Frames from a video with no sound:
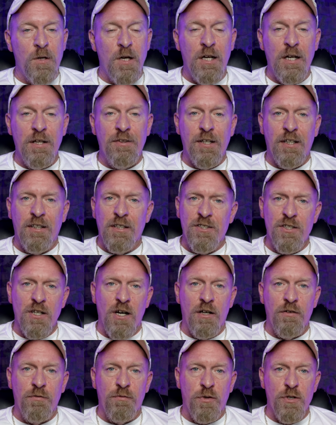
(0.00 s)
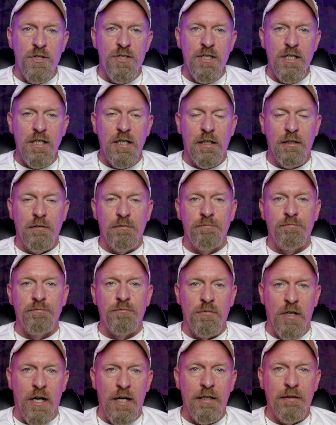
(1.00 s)
anything that's unforeseen,
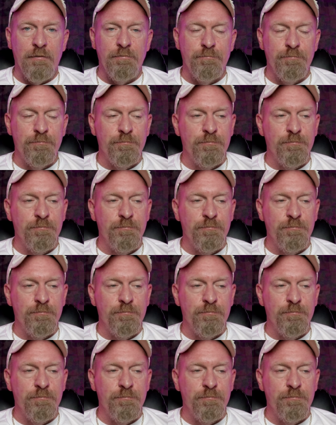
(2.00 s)
right?